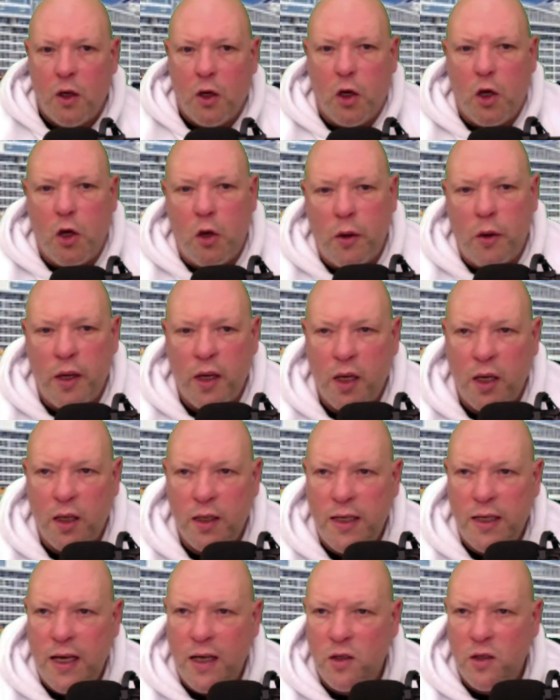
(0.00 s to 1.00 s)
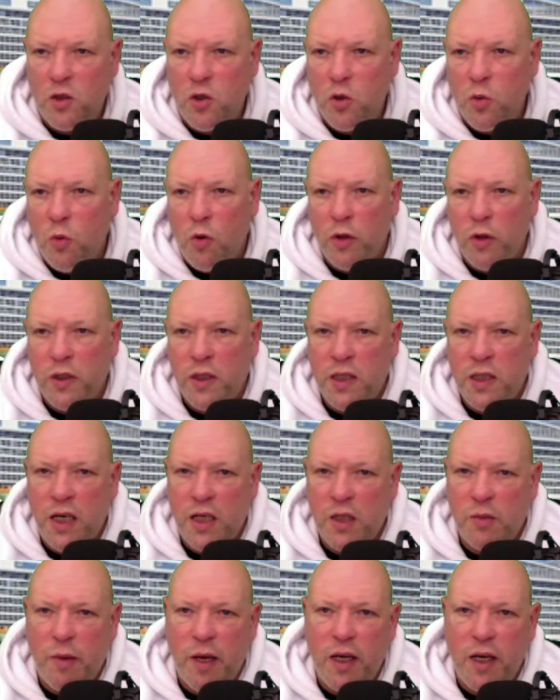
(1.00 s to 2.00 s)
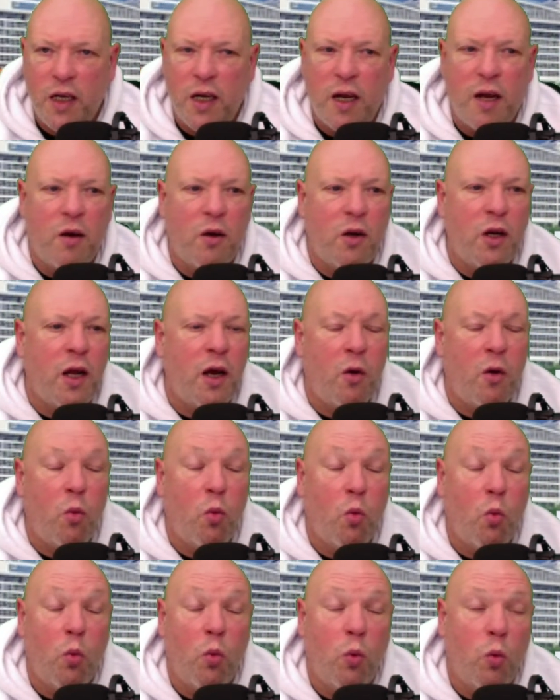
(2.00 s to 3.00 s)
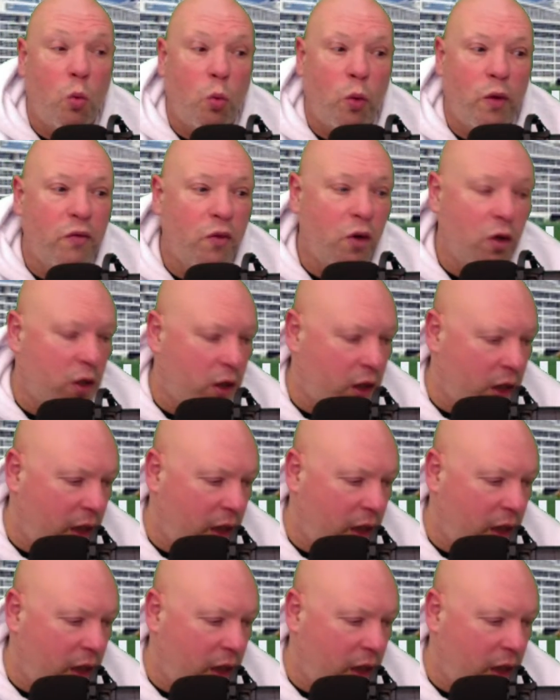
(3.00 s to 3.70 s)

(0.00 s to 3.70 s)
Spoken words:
going down towards Tasmania. Now we've got